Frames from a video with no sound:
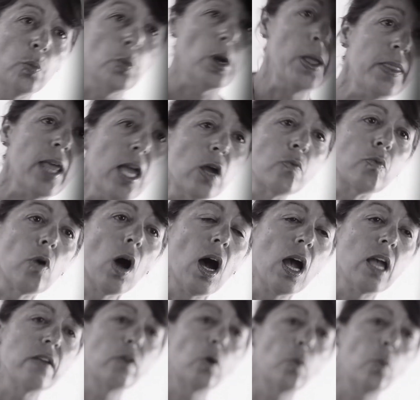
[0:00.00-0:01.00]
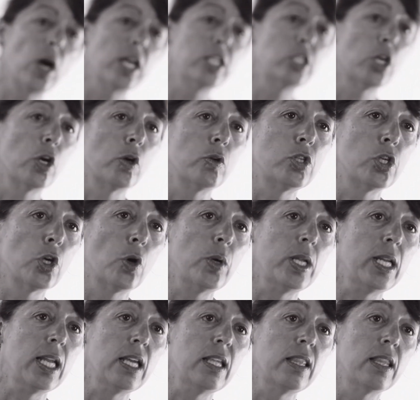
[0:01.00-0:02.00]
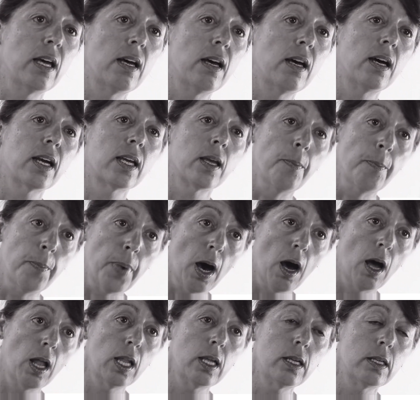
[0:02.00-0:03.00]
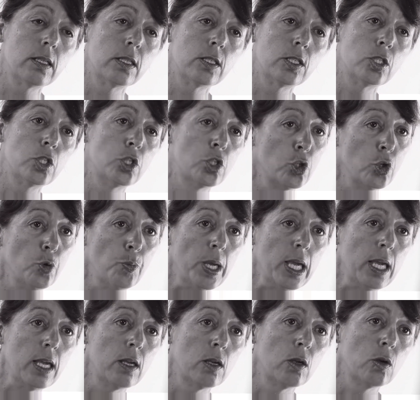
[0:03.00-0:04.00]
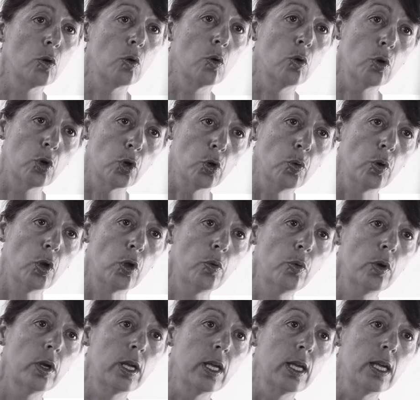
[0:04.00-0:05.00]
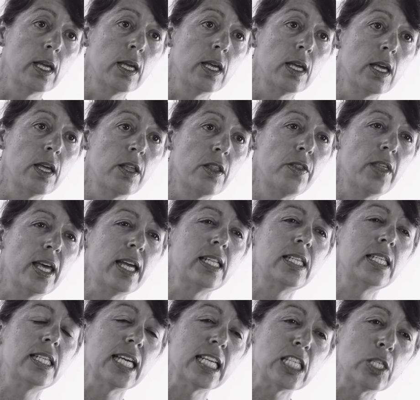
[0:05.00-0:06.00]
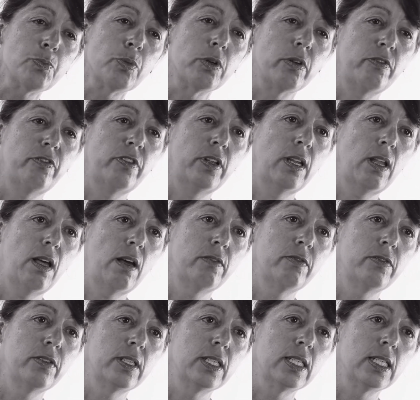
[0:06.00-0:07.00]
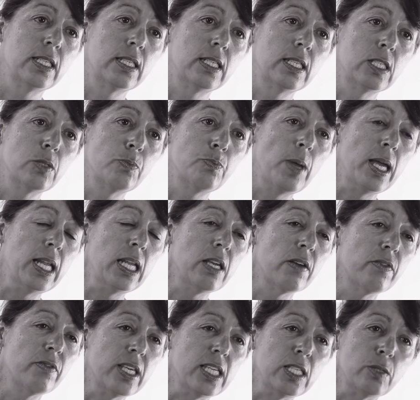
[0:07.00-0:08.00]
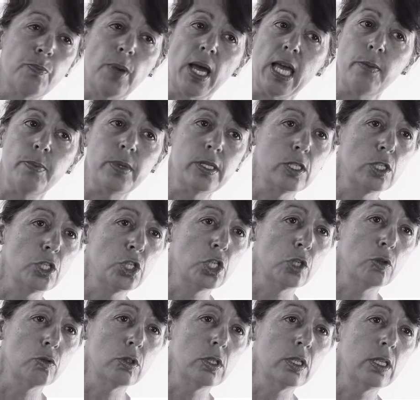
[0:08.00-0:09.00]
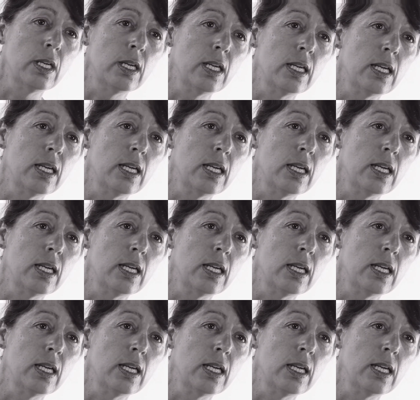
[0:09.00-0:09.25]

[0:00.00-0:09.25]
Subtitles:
When they arrive at Watoto in either Kampala, Subi or Gulu, they're desperate for love, as many of these babies and children